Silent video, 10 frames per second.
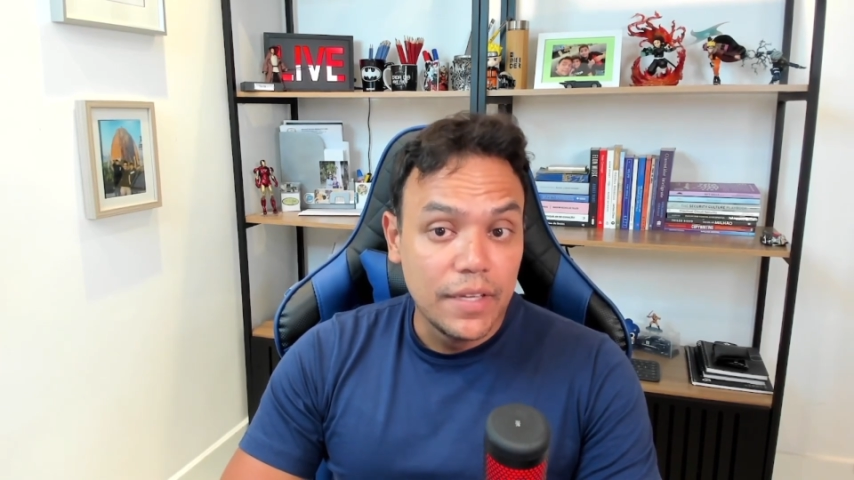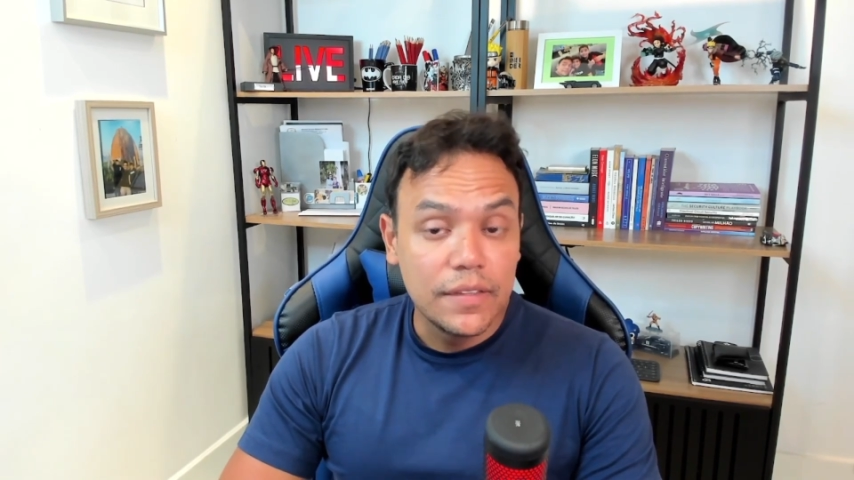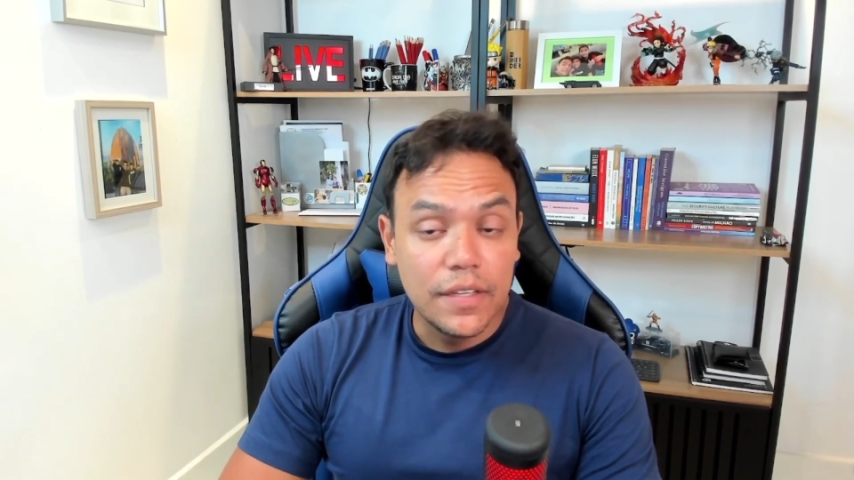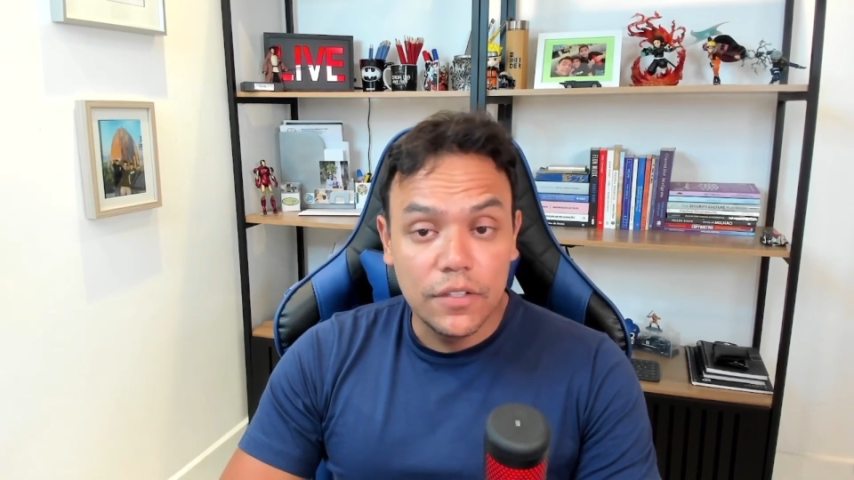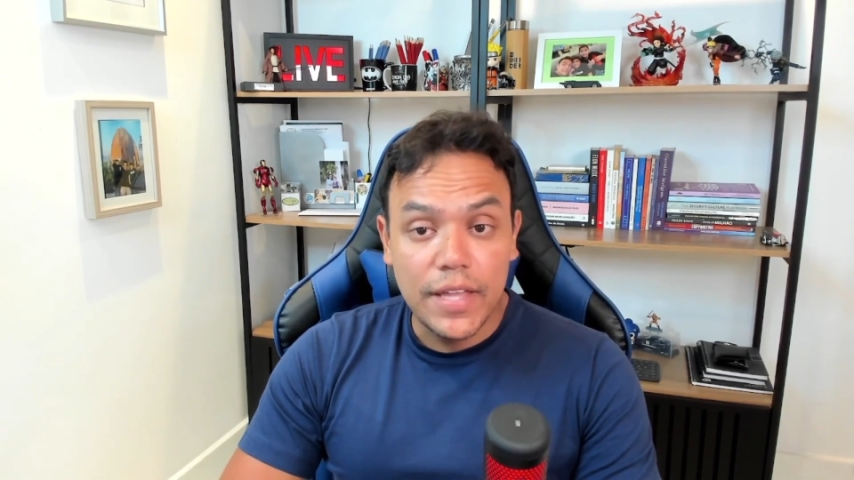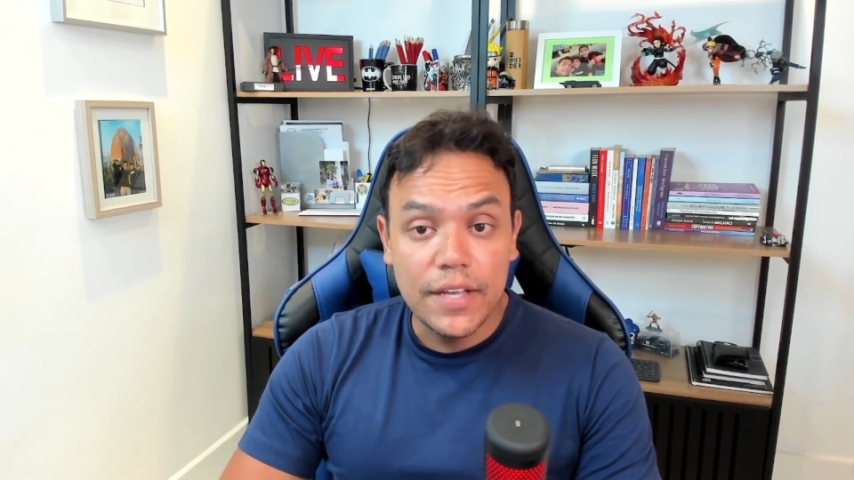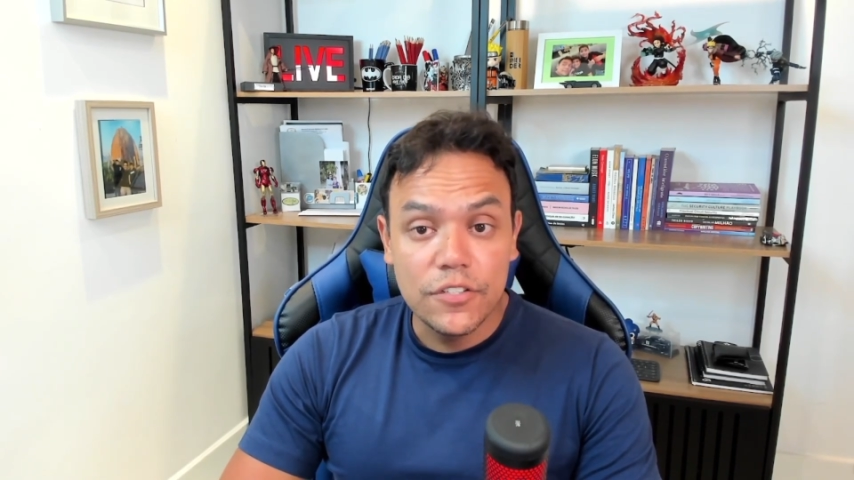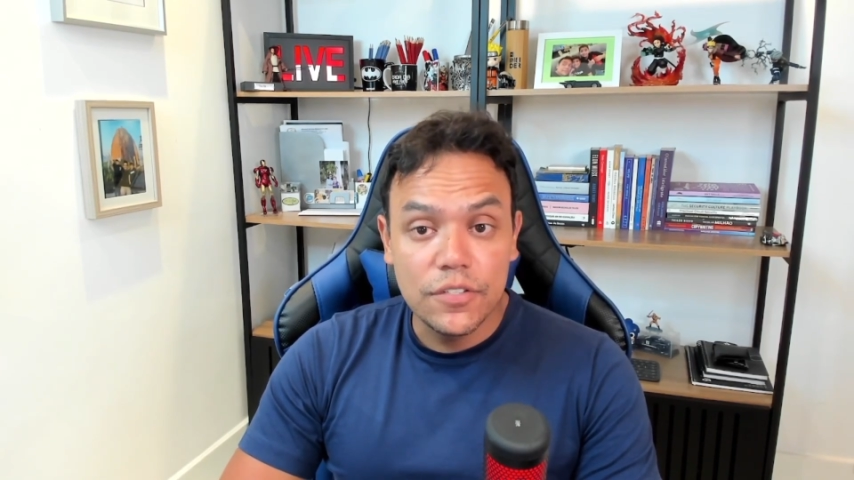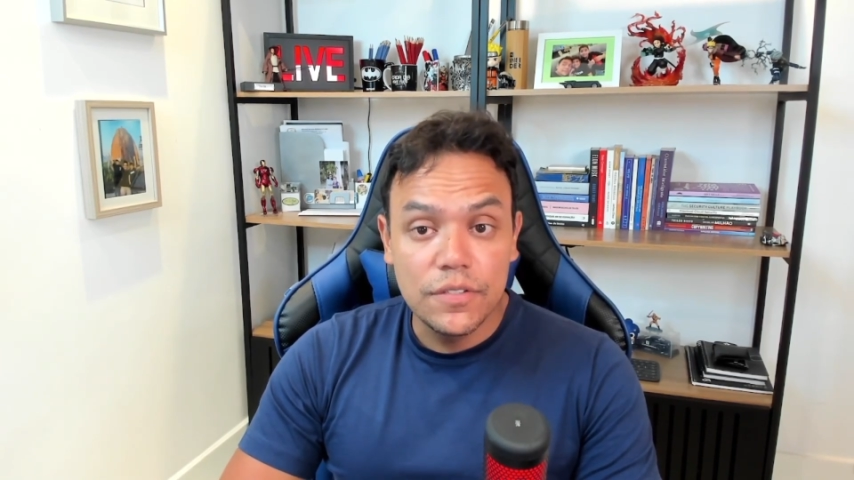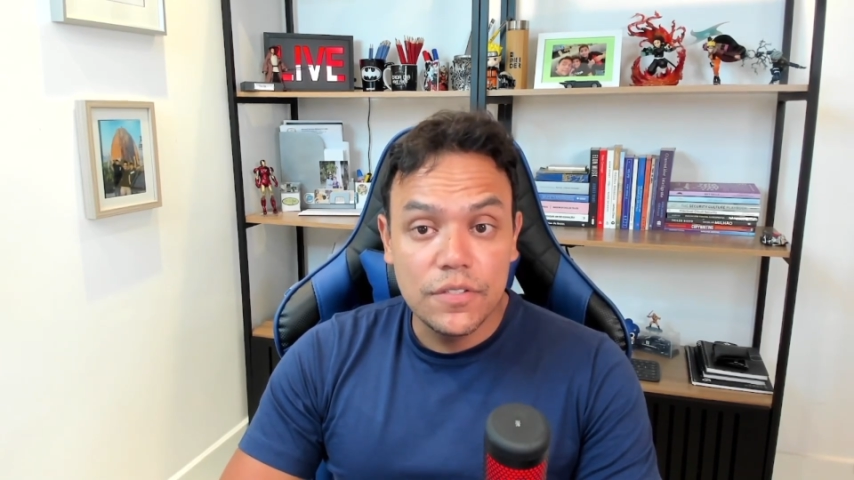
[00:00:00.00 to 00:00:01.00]
The
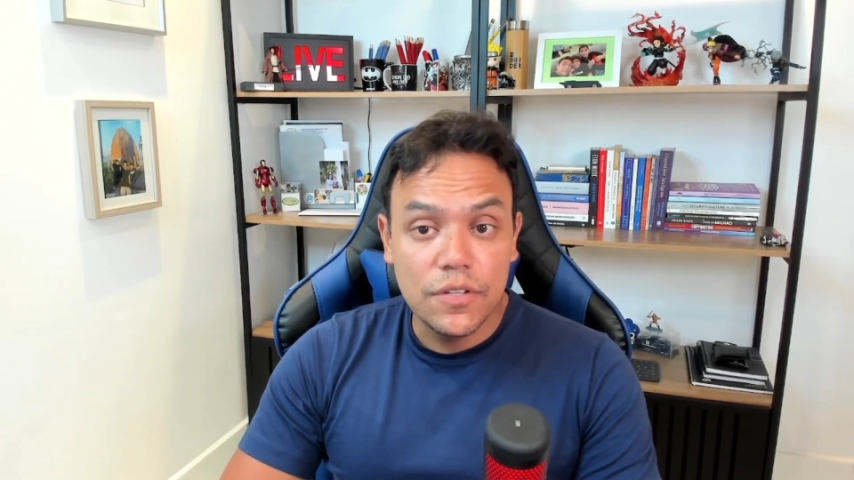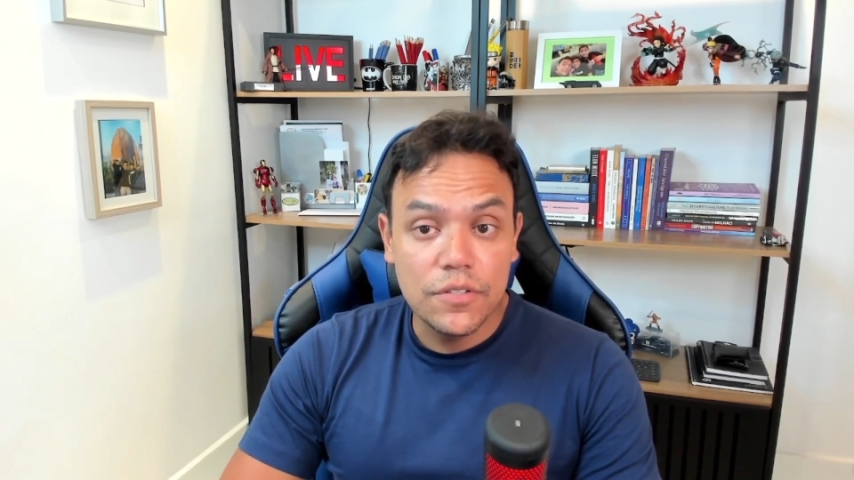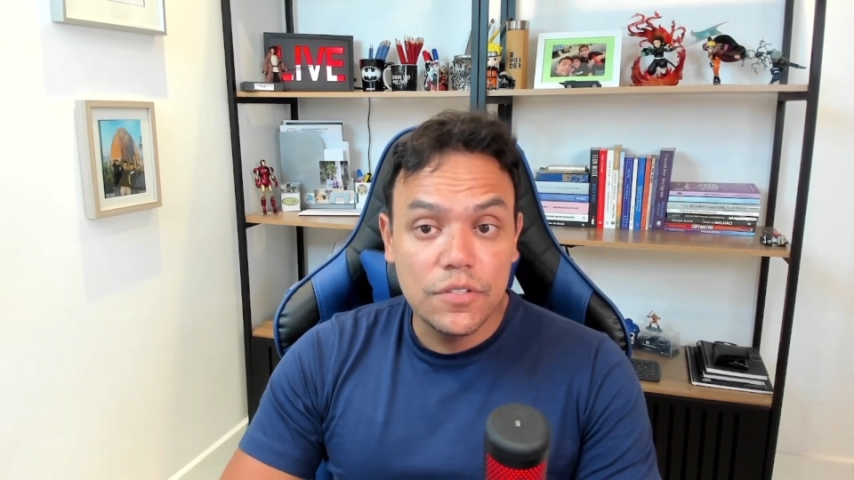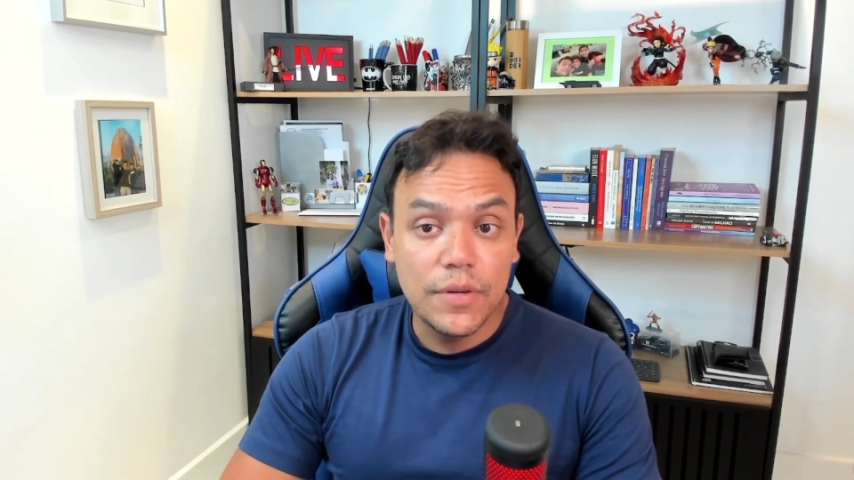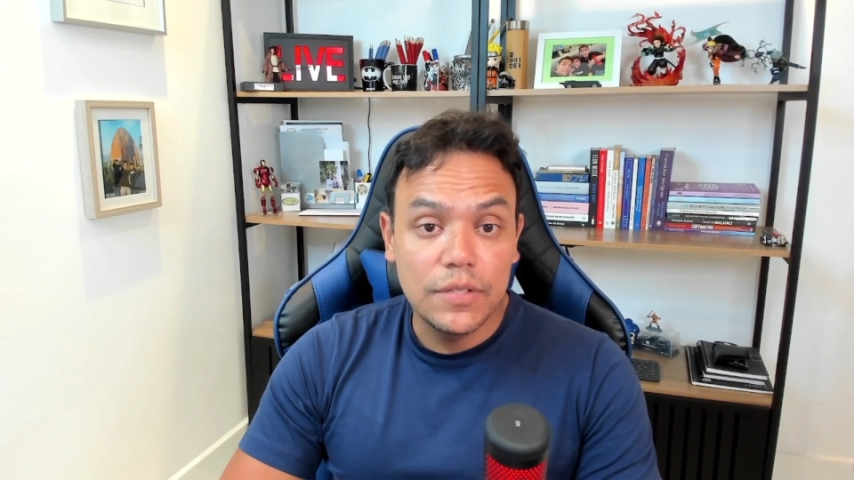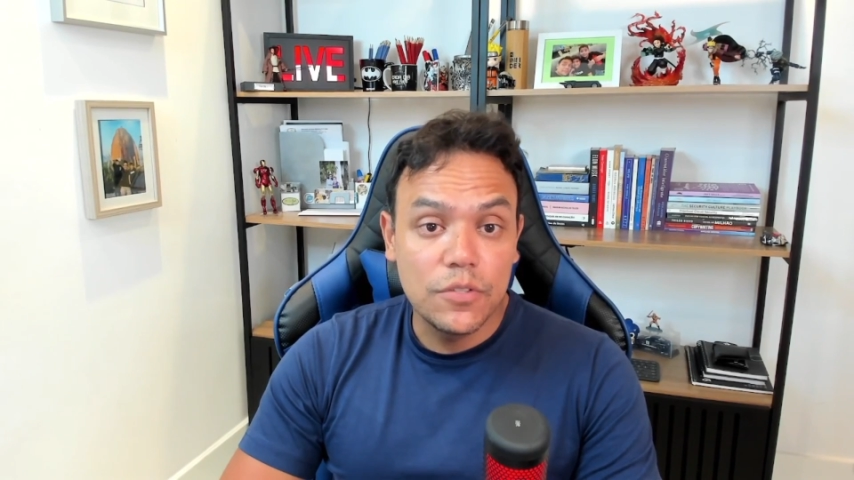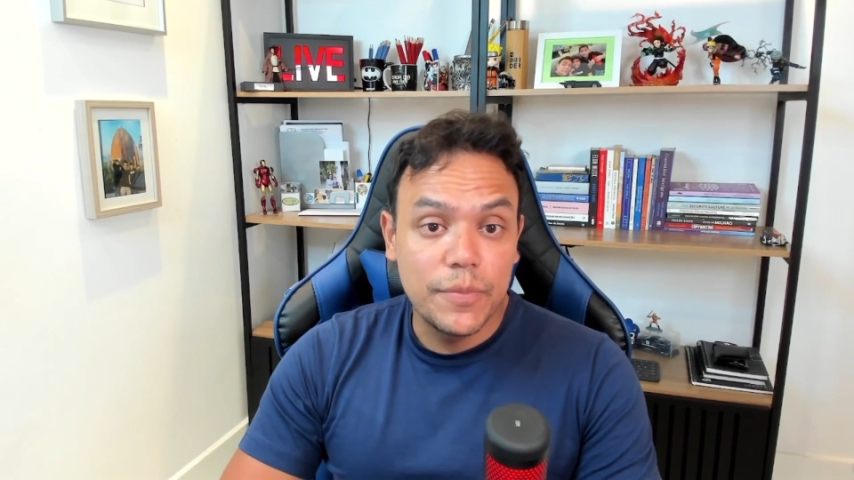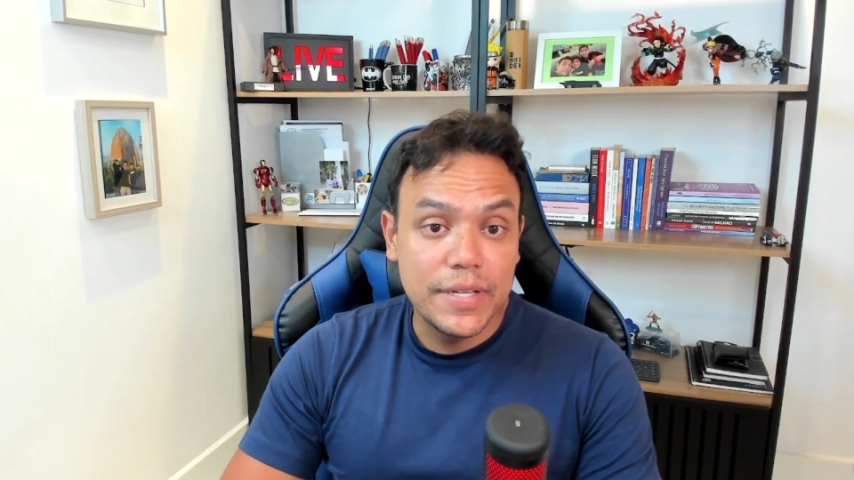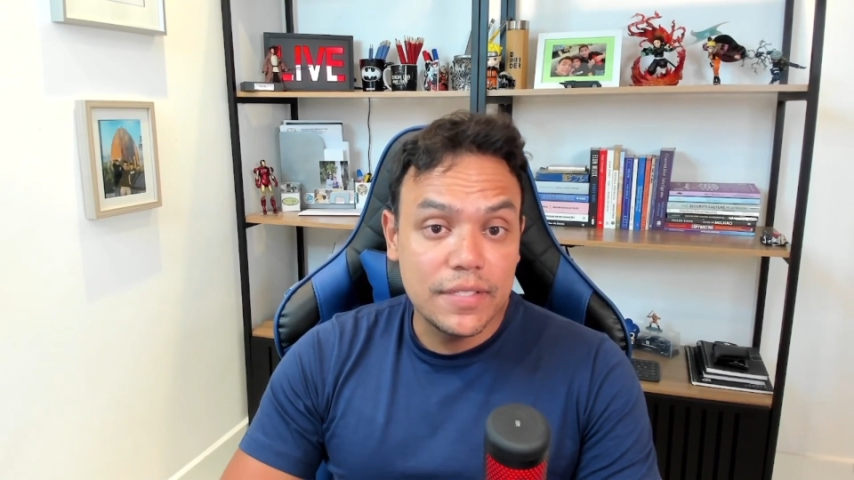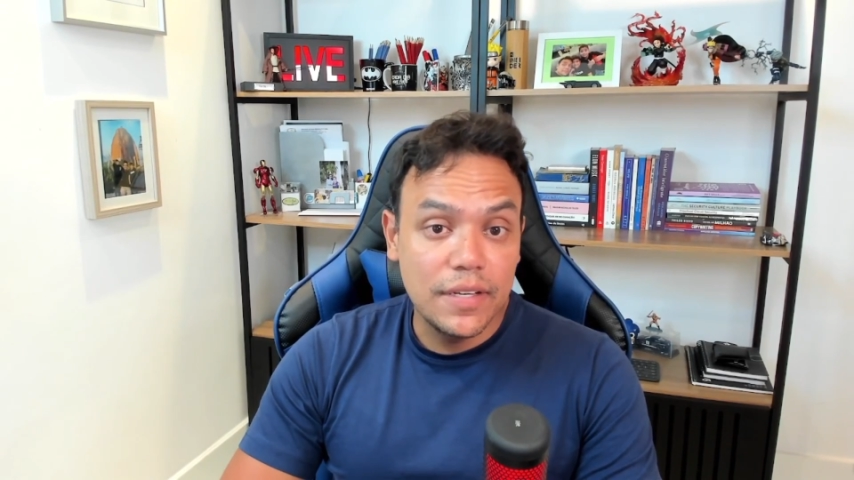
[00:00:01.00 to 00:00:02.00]
connection is also
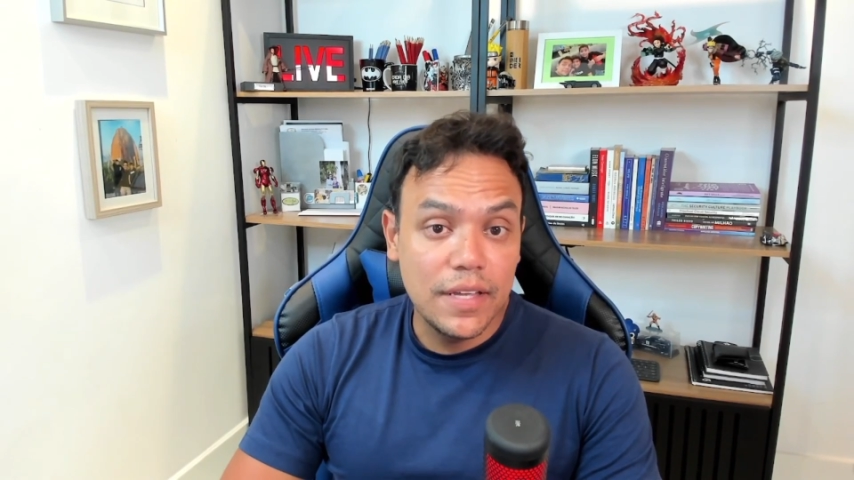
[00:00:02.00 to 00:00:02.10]
automatically